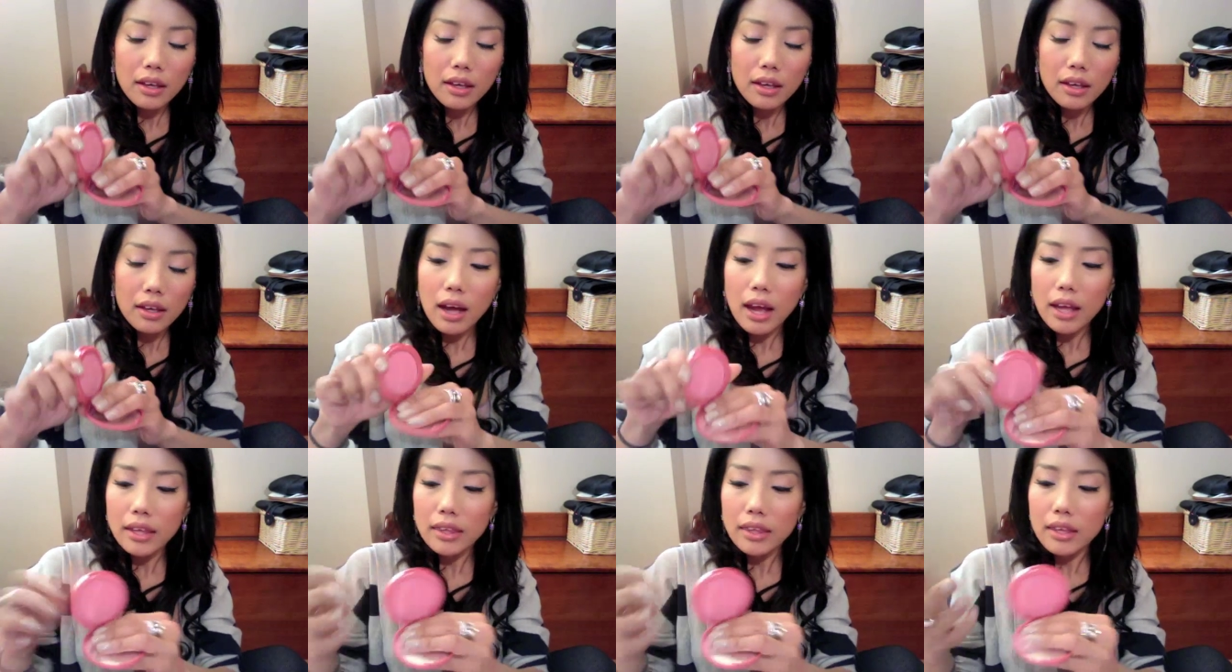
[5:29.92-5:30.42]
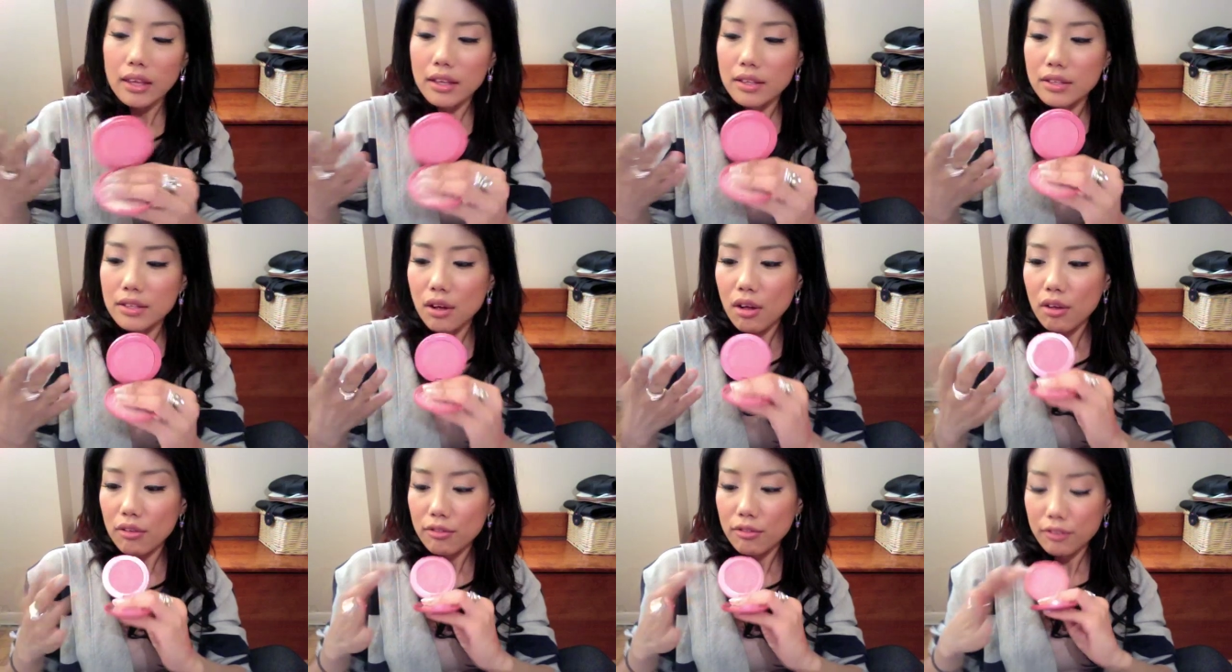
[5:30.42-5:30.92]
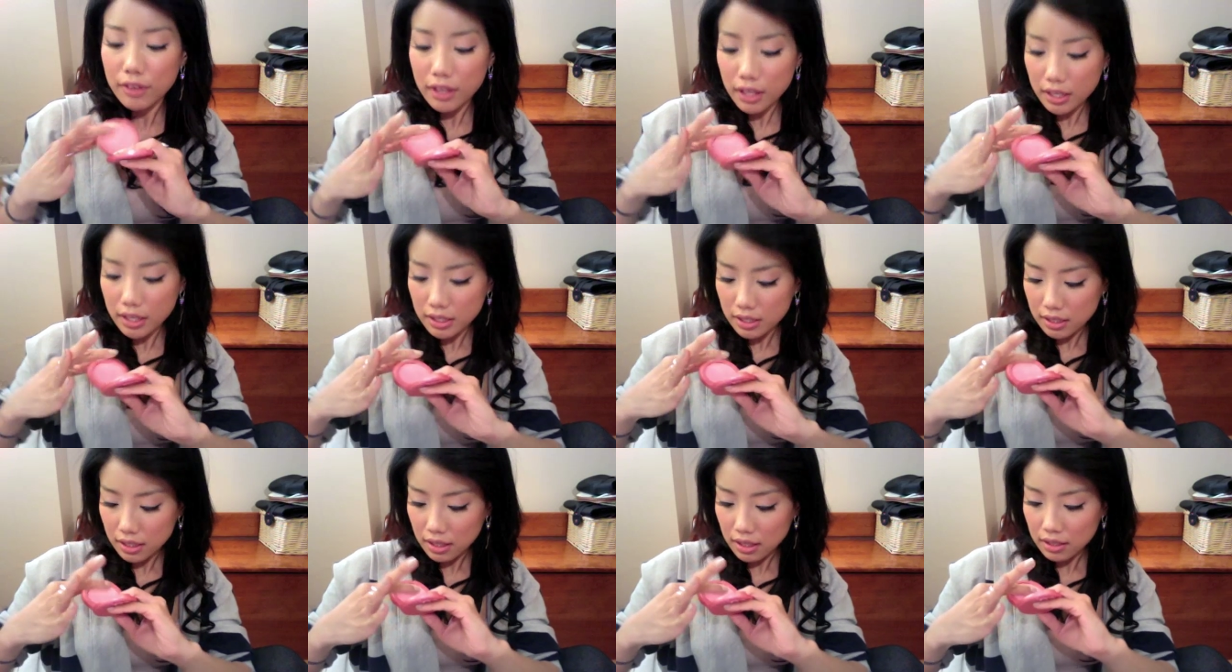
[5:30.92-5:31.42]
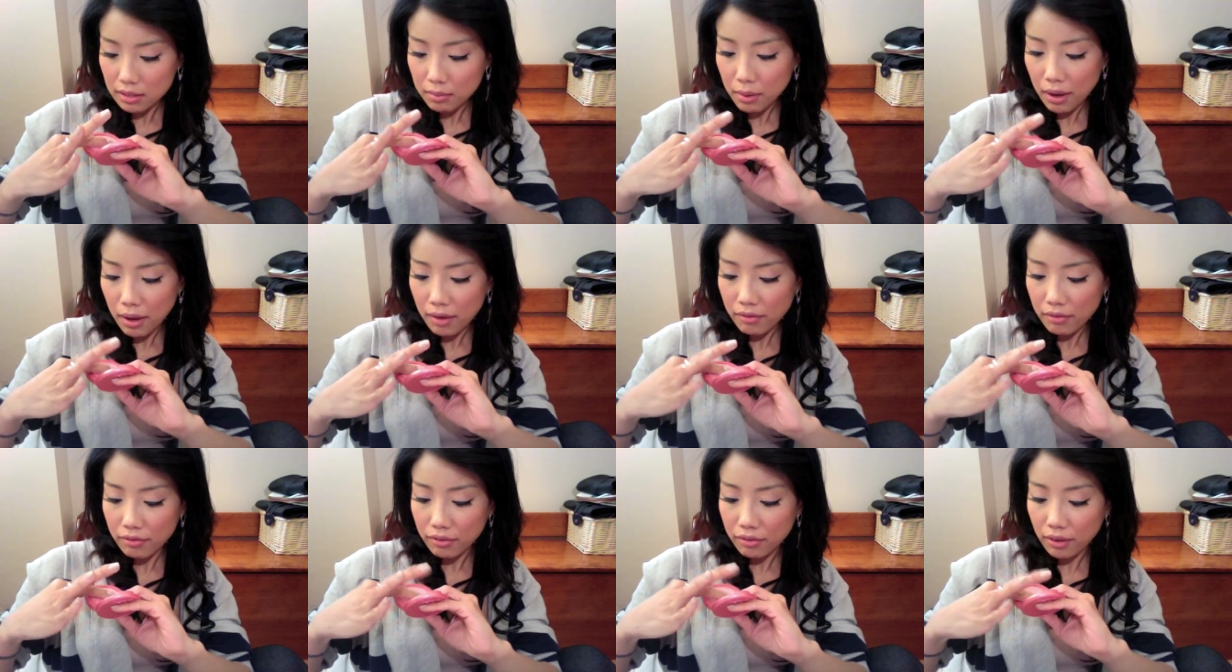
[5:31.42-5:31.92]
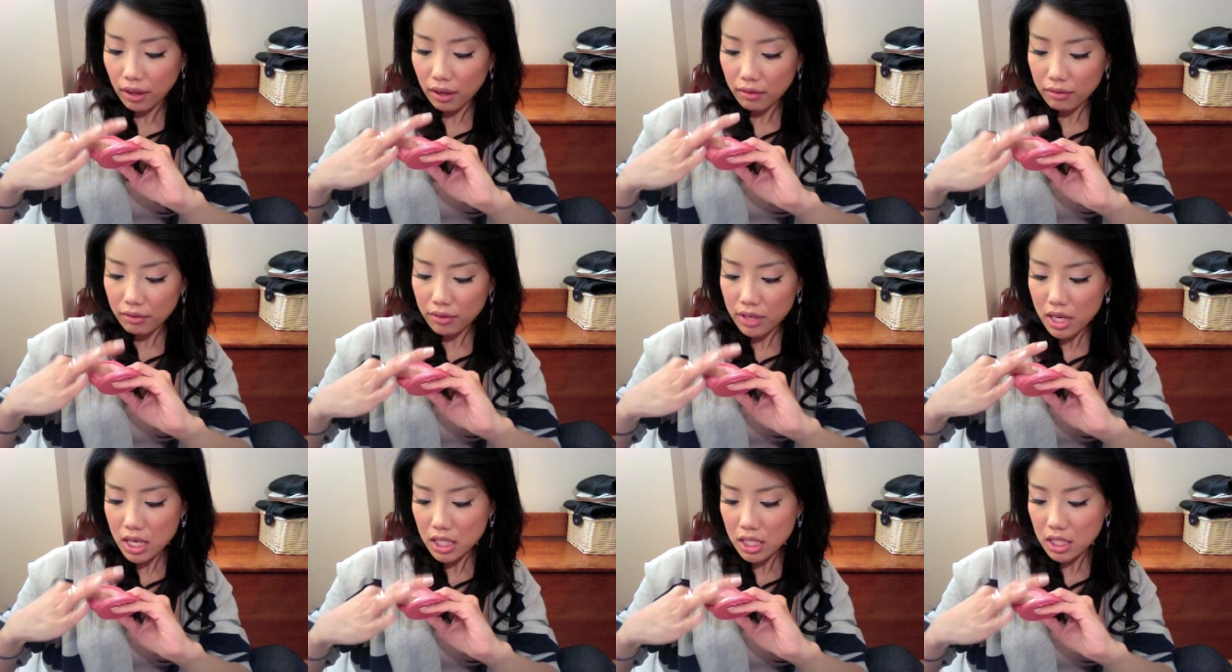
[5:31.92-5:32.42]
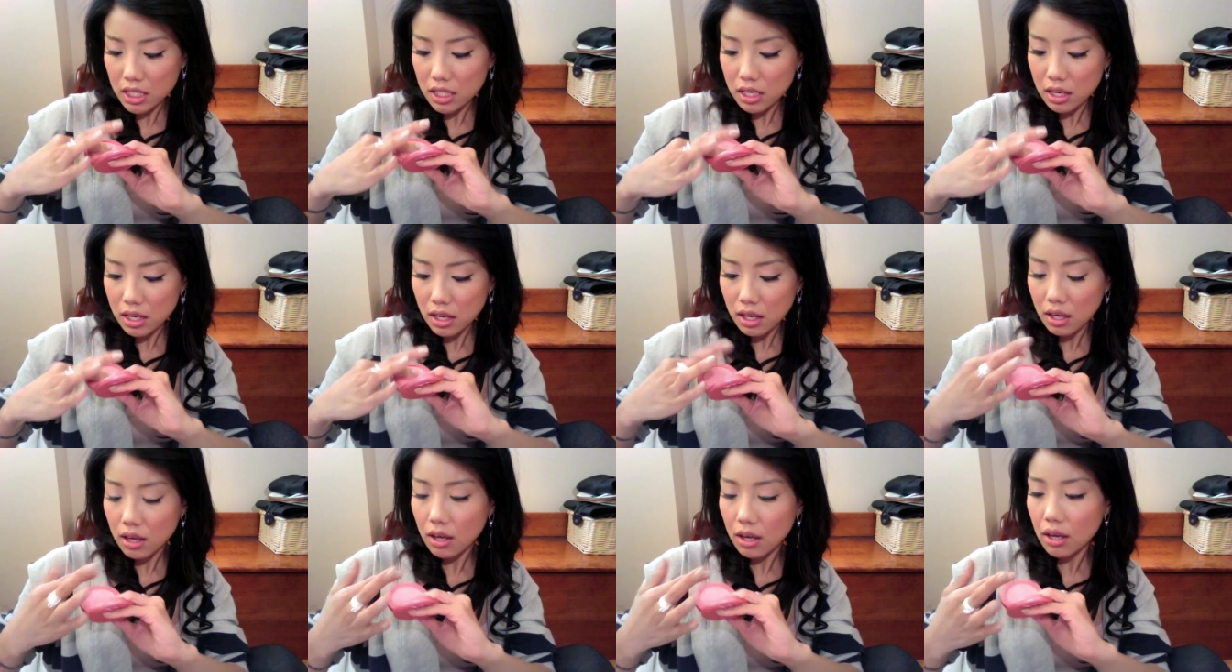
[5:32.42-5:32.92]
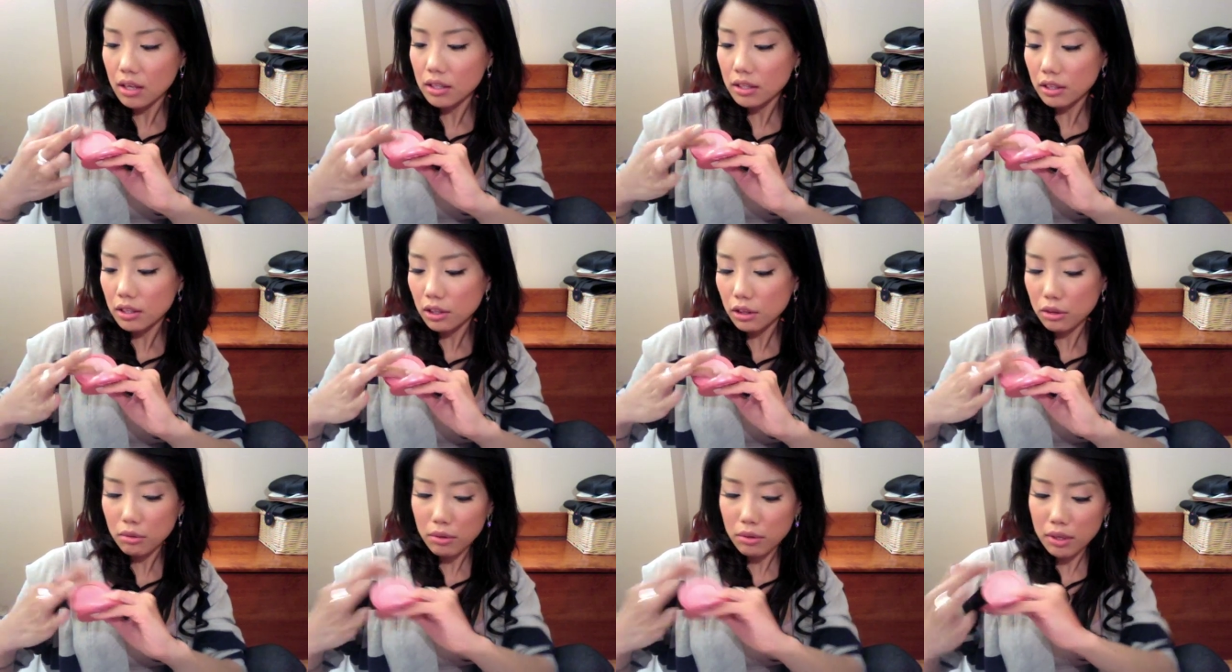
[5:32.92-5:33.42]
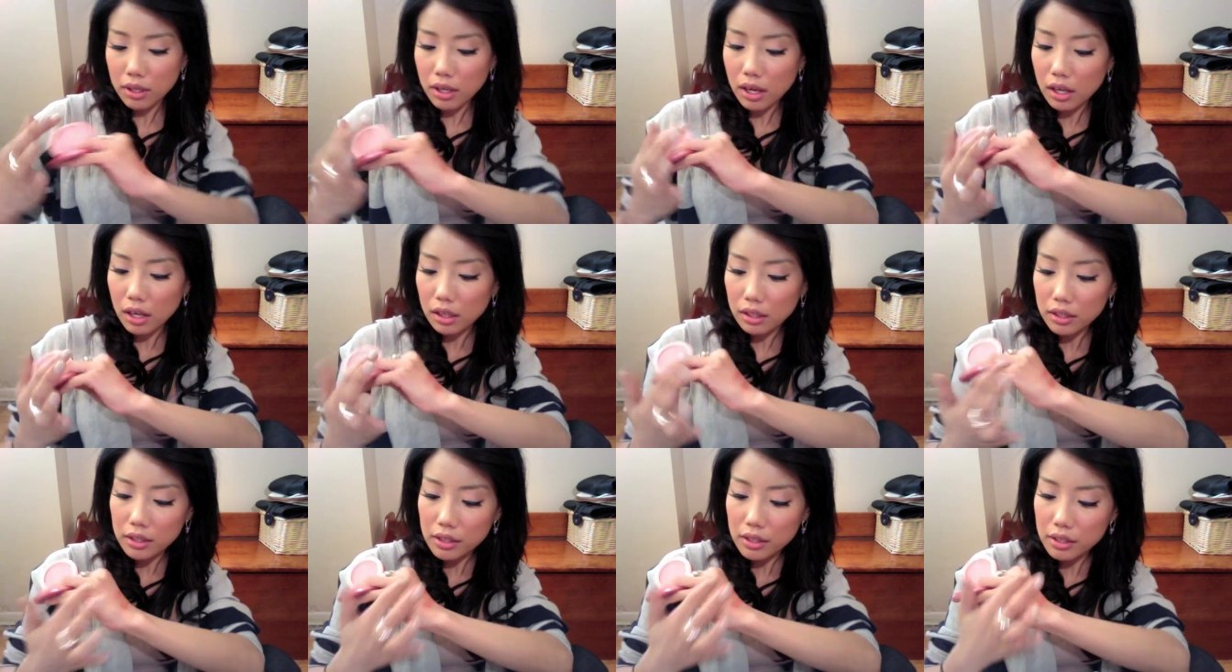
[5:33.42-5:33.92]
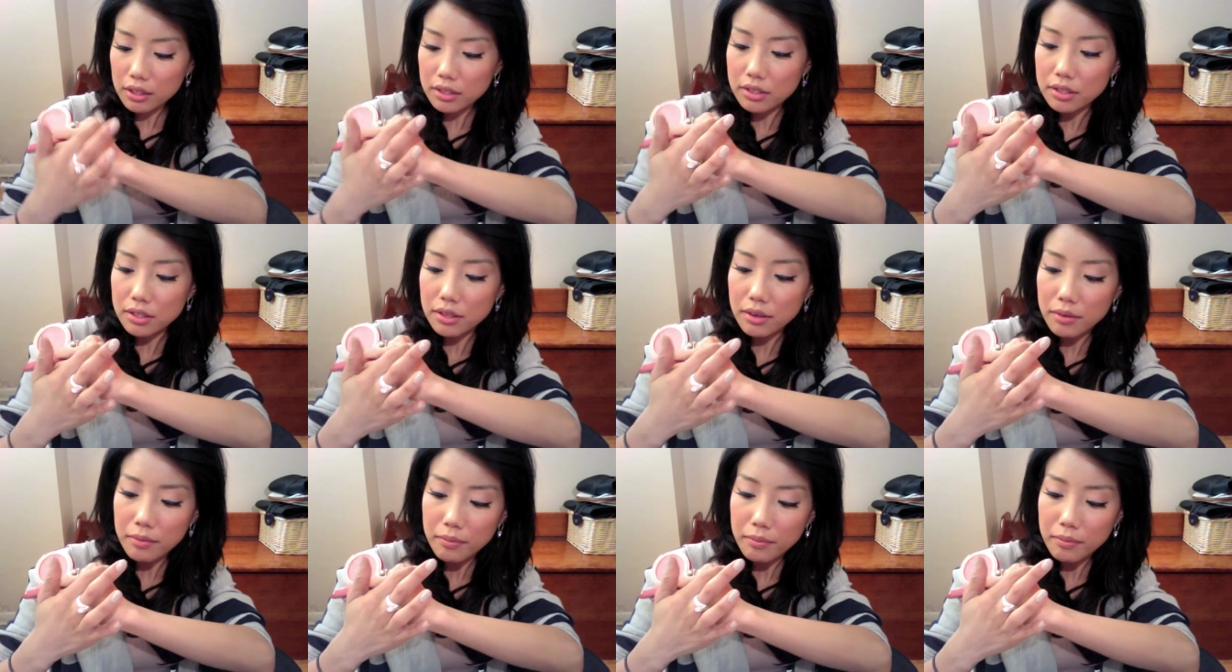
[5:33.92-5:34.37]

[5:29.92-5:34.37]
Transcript: I think doll face is my favorite out of the three colors,